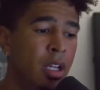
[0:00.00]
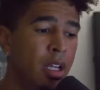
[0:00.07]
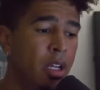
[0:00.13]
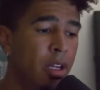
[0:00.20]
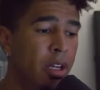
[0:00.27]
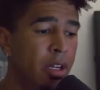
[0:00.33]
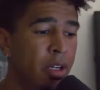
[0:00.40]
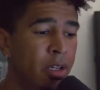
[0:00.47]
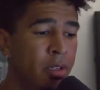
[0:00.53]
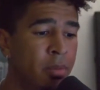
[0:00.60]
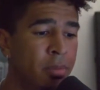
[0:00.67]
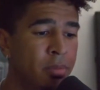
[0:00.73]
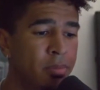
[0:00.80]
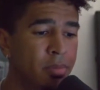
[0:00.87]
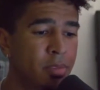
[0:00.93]

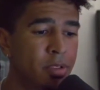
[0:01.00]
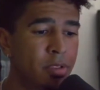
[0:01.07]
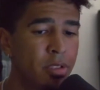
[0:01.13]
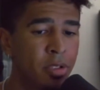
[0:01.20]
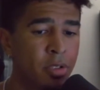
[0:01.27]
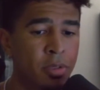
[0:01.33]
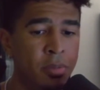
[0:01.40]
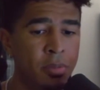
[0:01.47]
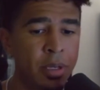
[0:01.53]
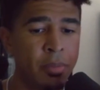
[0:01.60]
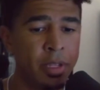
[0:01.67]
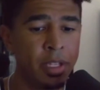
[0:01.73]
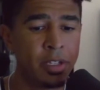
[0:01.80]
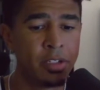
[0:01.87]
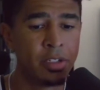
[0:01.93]
Um, it was like, oh
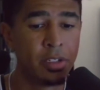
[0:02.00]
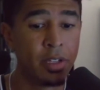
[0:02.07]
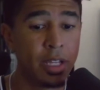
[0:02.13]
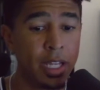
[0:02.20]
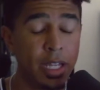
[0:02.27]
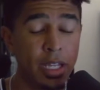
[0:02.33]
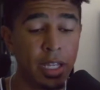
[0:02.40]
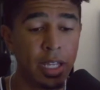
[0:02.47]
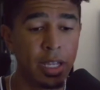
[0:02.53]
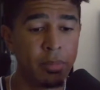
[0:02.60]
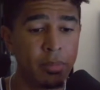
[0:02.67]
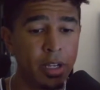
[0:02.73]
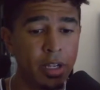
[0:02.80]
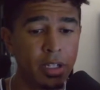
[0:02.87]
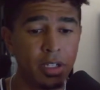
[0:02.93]
shit, we're like, not playing yeah, no
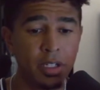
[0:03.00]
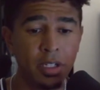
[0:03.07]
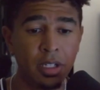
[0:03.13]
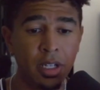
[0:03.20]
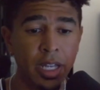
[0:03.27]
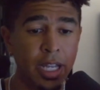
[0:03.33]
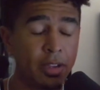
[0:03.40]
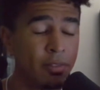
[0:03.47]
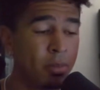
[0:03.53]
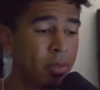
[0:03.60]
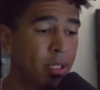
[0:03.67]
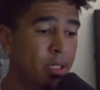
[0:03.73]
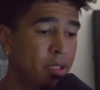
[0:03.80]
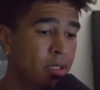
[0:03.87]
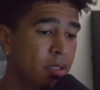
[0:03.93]
more. Good, like
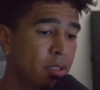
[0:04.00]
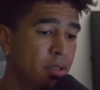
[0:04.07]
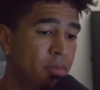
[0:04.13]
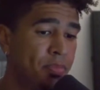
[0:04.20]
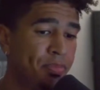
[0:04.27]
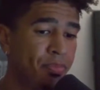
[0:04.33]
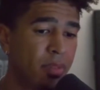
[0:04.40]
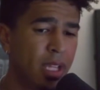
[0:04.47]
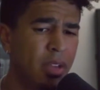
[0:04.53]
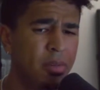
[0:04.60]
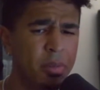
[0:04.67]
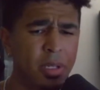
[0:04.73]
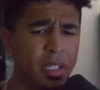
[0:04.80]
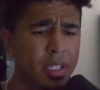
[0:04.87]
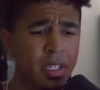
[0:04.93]
everybody's
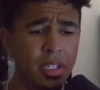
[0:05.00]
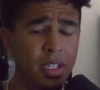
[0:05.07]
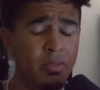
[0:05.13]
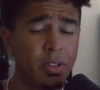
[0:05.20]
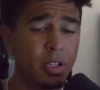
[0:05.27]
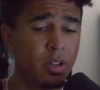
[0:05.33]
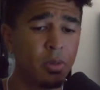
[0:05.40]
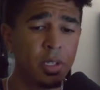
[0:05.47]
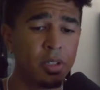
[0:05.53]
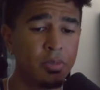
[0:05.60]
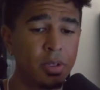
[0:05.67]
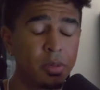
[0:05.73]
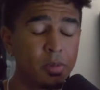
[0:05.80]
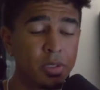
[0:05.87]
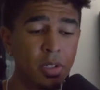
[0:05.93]
everybody didn't even know what the
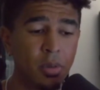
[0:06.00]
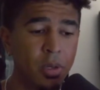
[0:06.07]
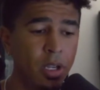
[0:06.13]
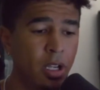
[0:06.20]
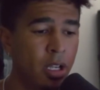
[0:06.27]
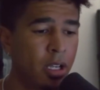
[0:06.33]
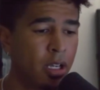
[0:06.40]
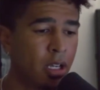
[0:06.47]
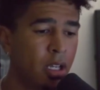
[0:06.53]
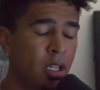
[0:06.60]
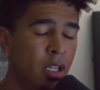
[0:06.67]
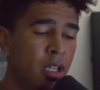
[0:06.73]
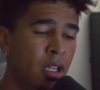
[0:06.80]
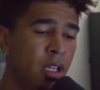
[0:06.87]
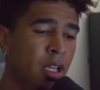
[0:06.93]
fuck was going on,
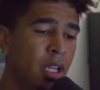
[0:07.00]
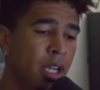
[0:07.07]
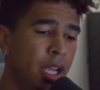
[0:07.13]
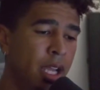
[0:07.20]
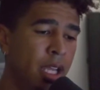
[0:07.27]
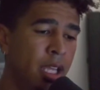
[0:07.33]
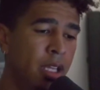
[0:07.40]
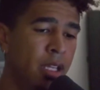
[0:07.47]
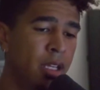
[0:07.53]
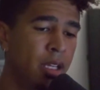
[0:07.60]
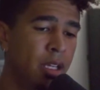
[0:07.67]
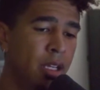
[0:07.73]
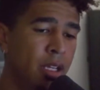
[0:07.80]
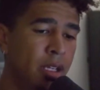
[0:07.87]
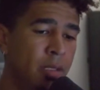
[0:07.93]
and
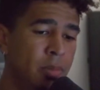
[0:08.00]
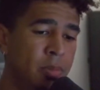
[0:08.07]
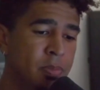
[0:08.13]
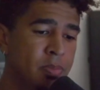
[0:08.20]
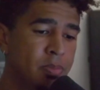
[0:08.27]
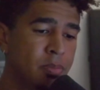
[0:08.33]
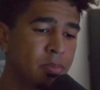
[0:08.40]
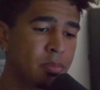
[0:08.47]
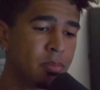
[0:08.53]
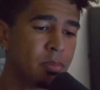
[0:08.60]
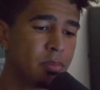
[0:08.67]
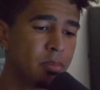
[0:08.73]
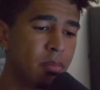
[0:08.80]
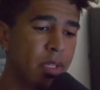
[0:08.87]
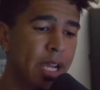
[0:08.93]
um,
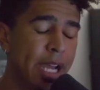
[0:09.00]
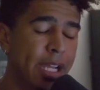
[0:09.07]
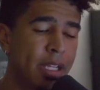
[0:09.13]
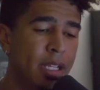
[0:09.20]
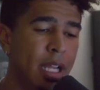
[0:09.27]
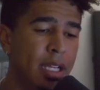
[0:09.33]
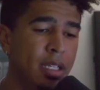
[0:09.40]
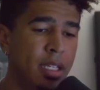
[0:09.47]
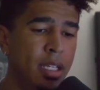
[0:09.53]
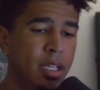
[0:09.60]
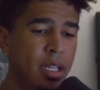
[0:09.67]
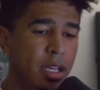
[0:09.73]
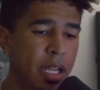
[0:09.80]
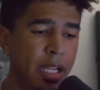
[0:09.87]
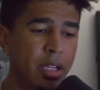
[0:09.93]
I I
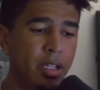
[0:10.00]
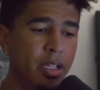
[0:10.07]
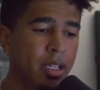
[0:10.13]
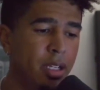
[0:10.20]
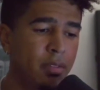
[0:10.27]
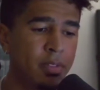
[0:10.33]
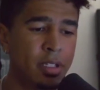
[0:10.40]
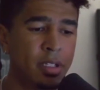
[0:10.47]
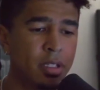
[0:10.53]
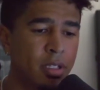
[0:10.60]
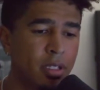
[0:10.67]
didn't I couldn't even